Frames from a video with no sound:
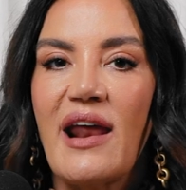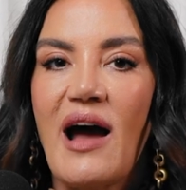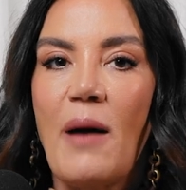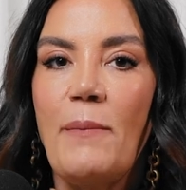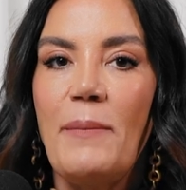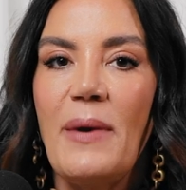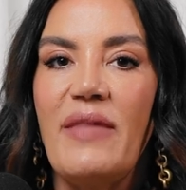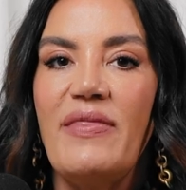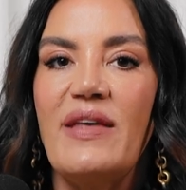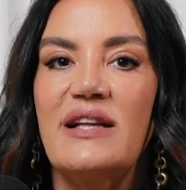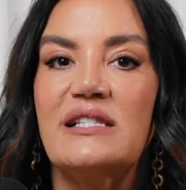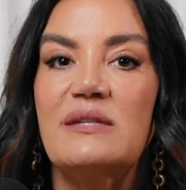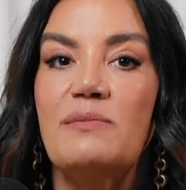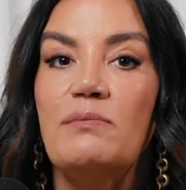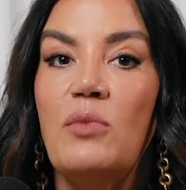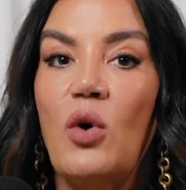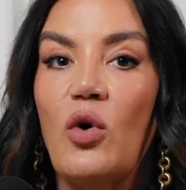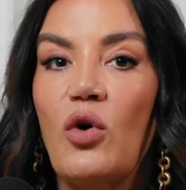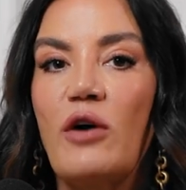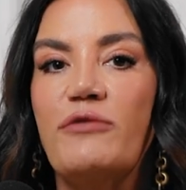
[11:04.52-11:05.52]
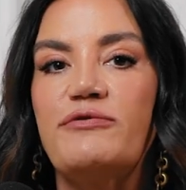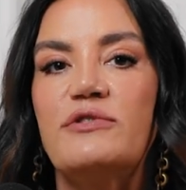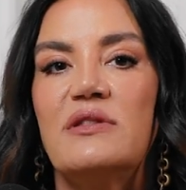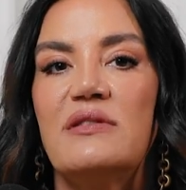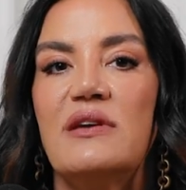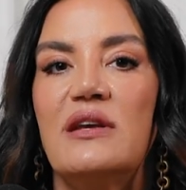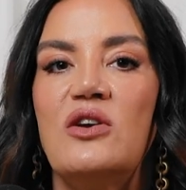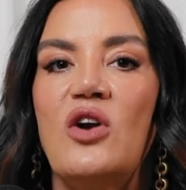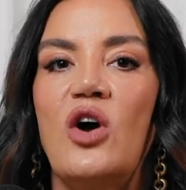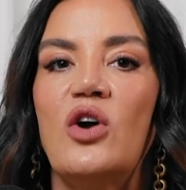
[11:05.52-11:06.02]
up, and that's more often
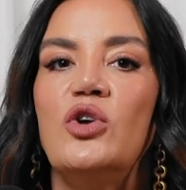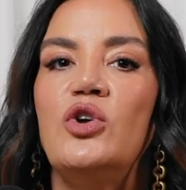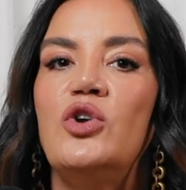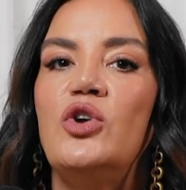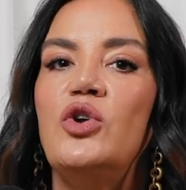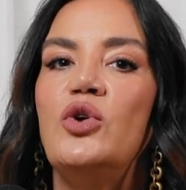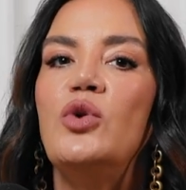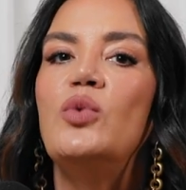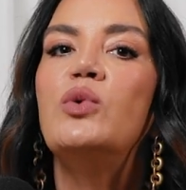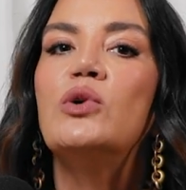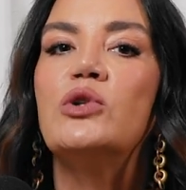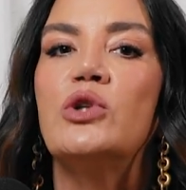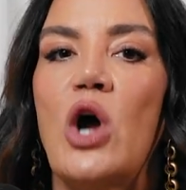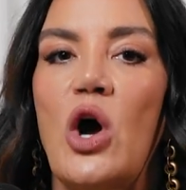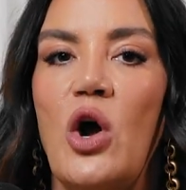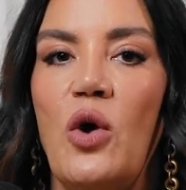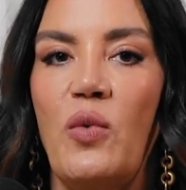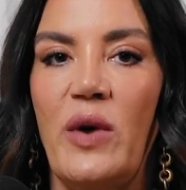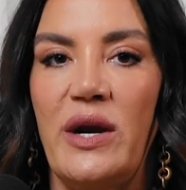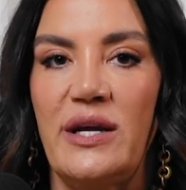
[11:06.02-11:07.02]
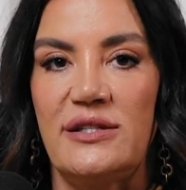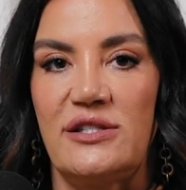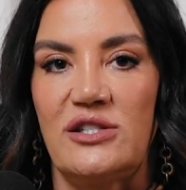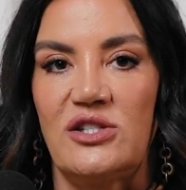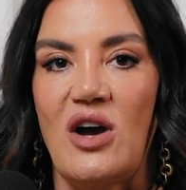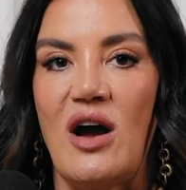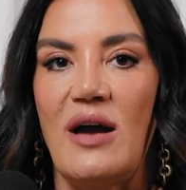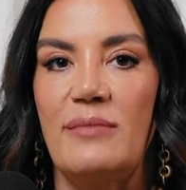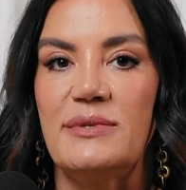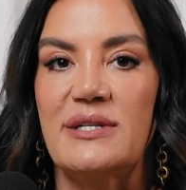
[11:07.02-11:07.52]
than not, you will know when it's
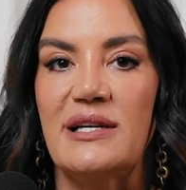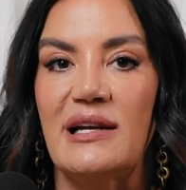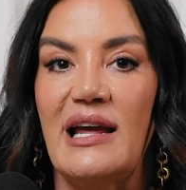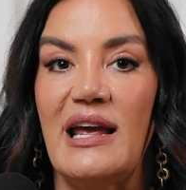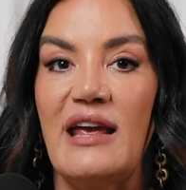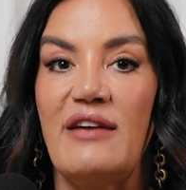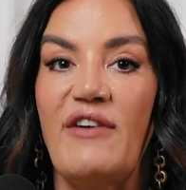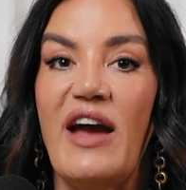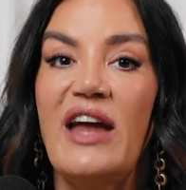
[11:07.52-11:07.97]
time to leave.